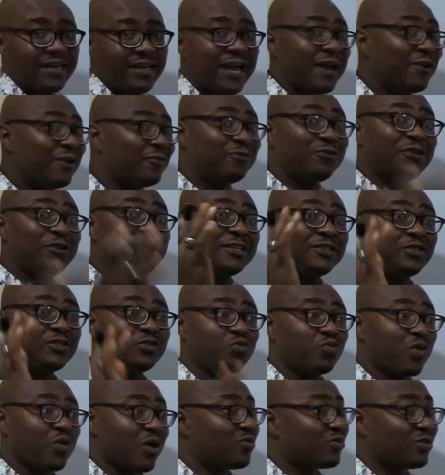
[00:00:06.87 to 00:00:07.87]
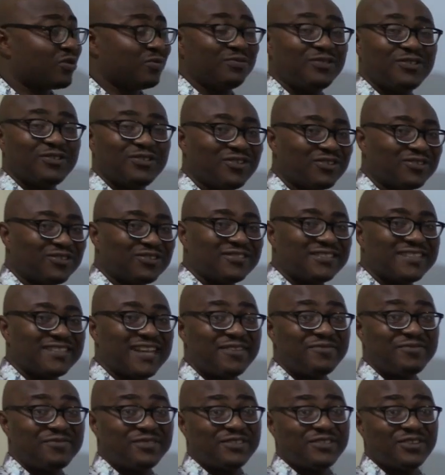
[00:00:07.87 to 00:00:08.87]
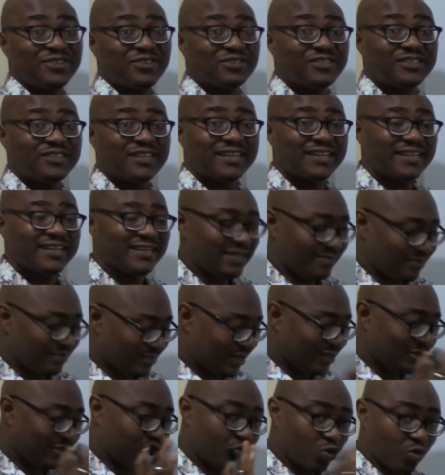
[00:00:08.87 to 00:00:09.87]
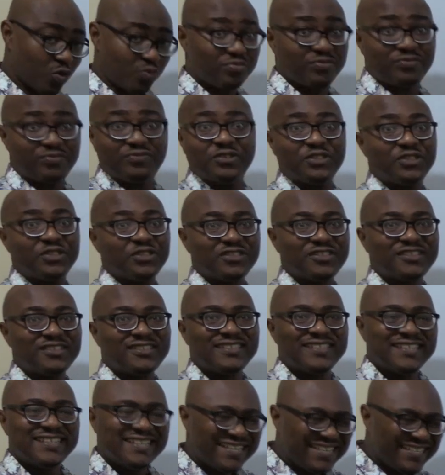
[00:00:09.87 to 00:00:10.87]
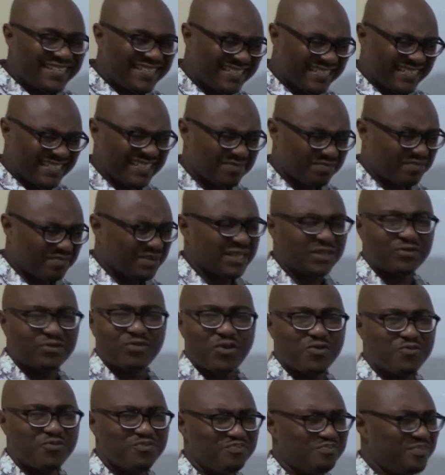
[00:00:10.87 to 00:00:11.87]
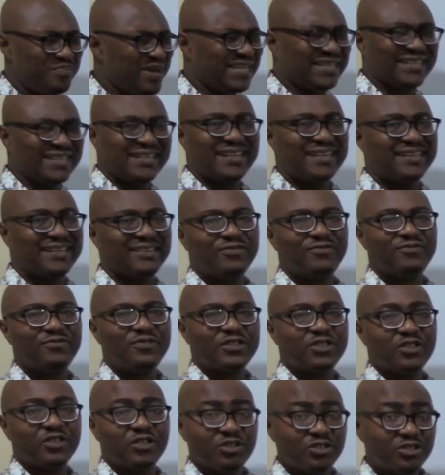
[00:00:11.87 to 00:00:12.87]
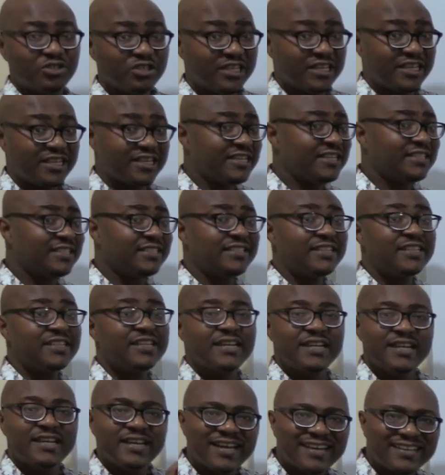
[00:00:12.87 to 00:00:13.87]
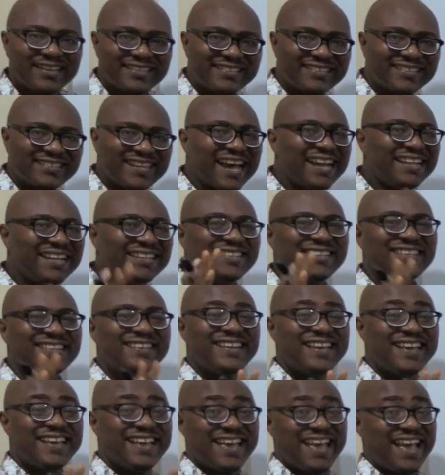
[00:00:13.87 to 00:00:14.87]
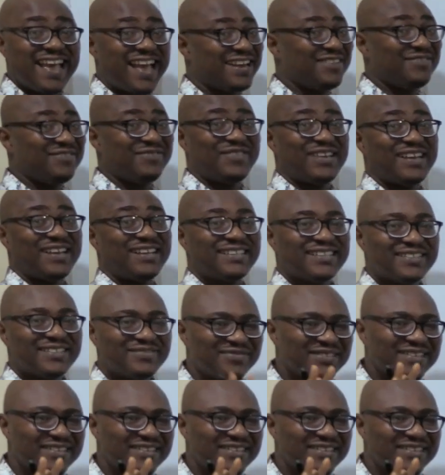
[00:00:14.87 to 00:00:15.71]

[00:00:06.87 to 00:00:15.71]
Hello friends, welcome to Dr. Ossai Physiology Academy, DOPA for short. This is the place where we make the learning of physiology easy, exciting, and effective.